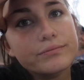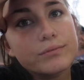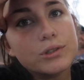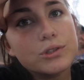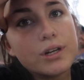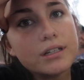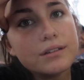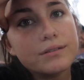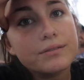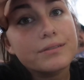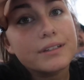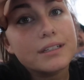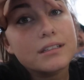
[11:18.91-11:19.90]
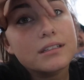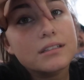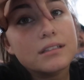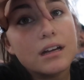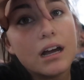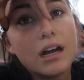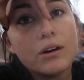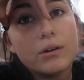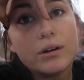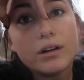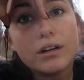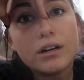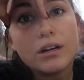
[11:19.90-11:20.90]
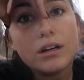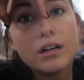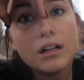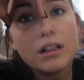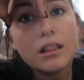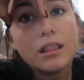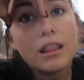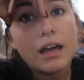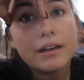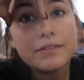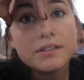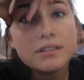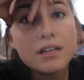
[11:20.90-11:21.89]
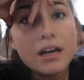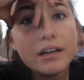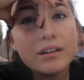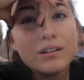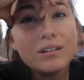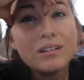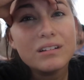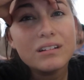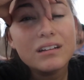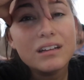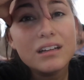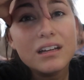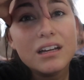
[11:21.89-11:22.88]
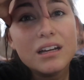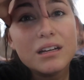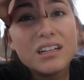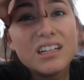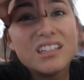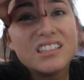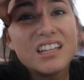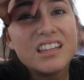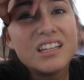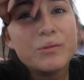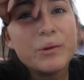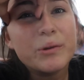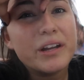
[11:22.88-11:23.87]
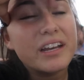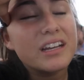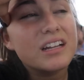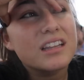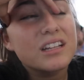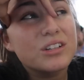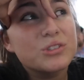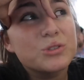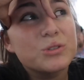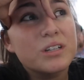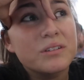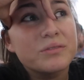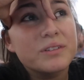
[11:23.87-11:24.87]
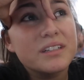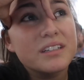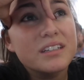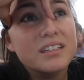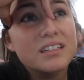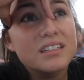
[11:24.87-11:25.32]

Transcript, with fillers: we're trying to fix our lifestyle because I think we were getting a little too comfy.